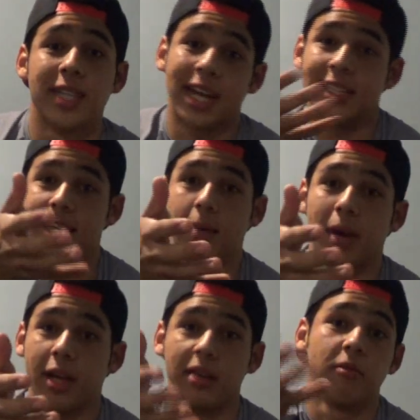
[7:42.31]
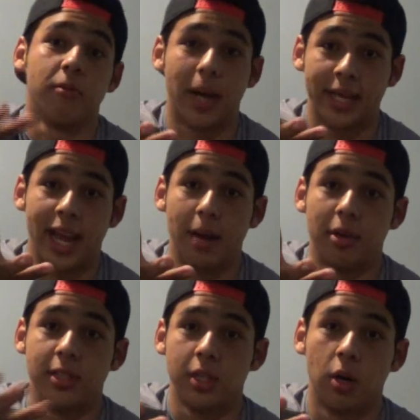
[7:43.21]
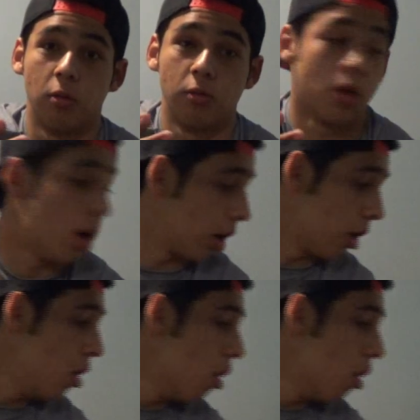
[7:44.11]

Like I take my camera to go vlog,